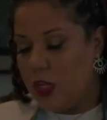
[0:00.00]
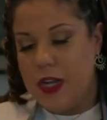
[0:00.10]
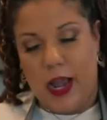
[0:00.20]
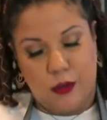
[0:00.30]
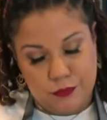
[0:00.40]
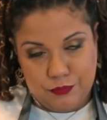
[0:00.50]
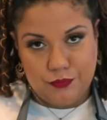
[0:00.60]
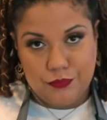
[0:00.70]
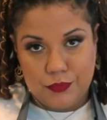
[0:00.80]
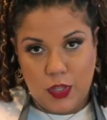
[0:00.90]
Now,
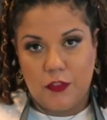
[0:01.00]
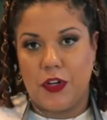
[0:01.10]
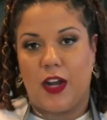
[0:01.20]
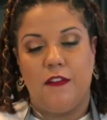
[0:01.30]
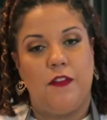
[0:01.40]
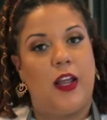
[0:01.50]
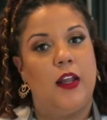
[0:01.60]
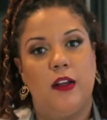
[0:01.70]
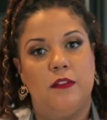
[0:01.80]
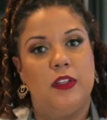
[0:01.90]
if you're not a
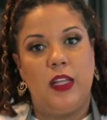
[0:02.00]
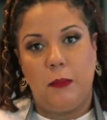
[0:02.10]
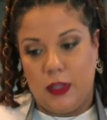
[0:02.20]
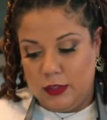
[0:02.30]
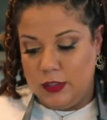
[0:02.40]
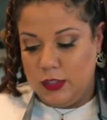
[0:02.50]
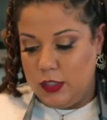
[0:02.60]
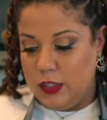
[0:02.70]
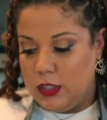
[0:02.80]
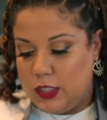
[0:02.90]
fan of lemon,
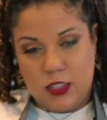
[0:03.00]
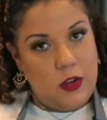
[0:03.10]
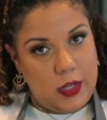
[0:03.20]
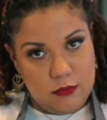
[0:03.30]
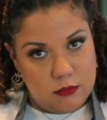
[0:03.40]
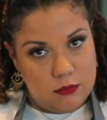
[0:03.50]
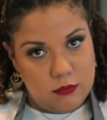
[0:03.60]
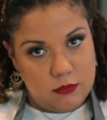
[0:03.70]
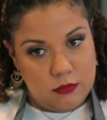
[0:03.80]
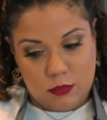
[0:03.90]
that's okay.
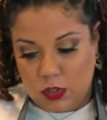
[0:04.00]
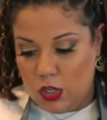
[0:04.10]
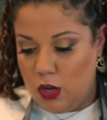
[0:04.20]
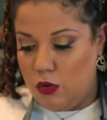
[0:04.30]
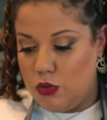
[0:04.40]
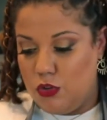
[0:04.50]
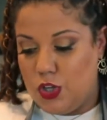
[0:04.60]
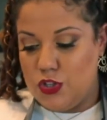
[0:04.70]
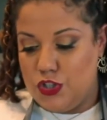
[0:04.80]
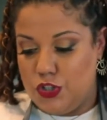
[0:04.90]
You know, you
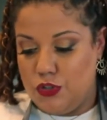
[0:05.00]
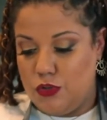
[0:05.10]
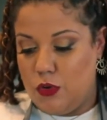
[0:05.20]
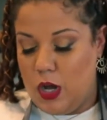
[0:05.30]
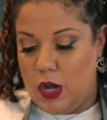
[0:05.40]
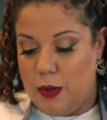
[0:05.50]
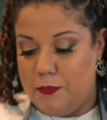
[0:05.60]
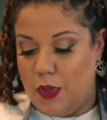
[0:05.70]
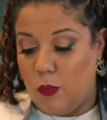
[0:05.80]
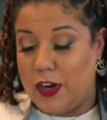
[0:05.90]
can do
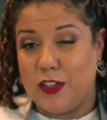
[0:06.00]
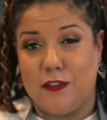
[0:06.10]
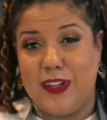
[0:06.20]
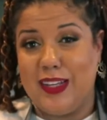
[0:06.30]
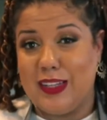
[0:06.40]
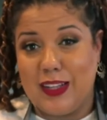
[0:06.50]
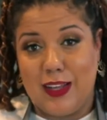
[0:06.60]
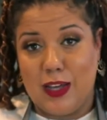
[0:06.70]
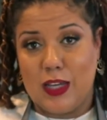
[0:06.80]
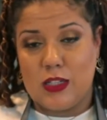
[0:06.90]
a regular vanilla
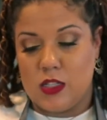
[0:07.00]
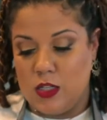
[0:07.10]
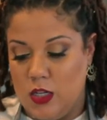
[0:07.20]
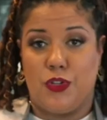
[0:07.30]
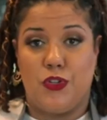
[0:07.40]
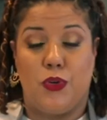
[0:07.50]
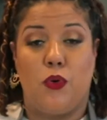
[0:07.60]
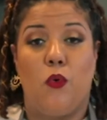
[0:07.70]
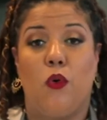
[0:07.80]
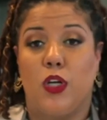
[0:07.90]
glaze, you can do an
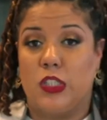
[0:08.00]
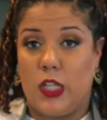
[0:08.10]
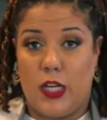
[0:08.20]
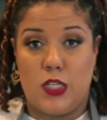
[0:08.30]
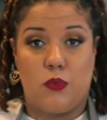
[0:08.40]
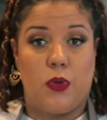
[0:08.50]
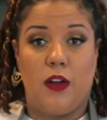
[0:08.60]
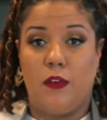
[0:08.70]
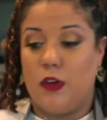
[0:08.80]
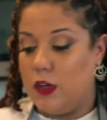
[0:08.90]
orange glaze,
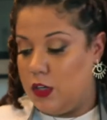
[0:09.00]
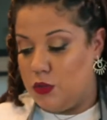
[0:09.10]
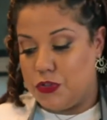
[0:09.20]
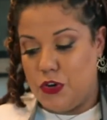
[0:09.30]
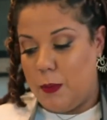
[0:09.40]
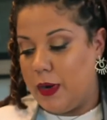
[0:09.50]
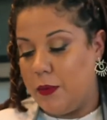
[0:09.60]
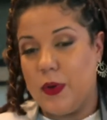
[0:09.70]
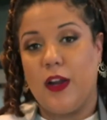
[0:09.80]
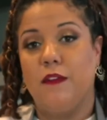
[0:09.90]
whatever, you know, strawberry,
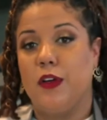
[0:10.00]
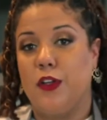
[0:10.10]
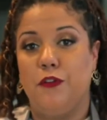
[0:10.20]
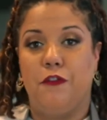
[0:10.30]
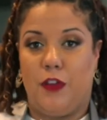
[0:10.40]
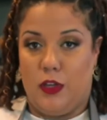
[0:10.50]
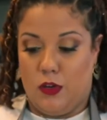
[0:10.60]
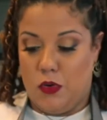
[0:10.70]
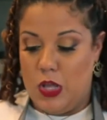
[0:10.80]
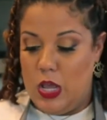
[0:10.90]
whatever you
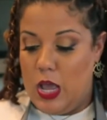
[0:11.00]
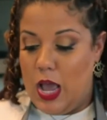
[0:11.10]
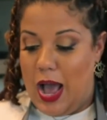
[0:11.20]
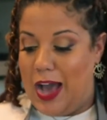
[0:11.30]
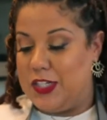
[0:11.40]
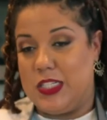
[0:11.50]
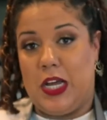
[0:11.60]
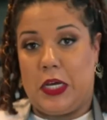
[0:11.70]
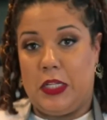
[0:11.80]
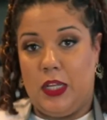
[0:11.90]
feel. I just
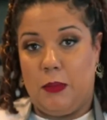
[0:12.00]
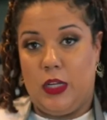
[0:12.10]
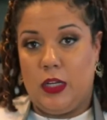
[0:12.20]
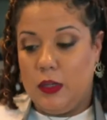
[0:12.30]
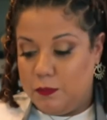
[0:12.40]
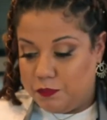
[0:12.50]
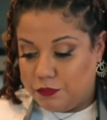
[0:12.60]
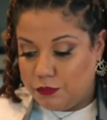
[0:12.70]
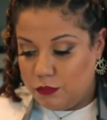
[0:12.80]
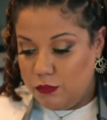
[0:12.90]
like lemon,
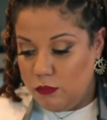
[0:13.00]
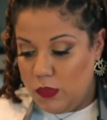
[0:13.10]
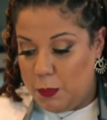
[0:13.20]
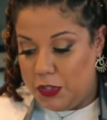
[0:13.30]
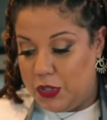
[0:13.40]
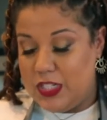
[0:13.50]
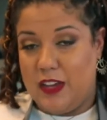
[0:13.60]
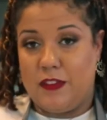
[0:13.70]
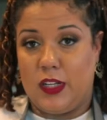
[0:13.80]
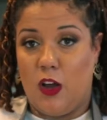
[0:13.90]
but you can
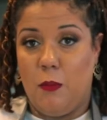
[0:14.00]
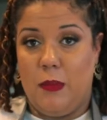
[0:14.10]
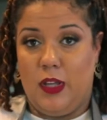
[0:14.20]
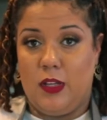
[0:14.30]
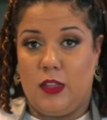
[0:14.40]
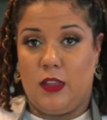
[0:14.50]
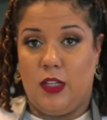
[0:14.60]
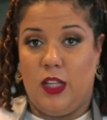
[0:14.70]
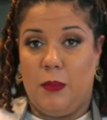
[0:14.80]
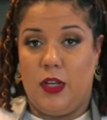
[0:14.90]
definitely omit the
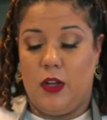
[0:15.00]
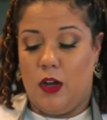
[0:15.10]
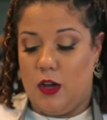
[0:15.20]
lemon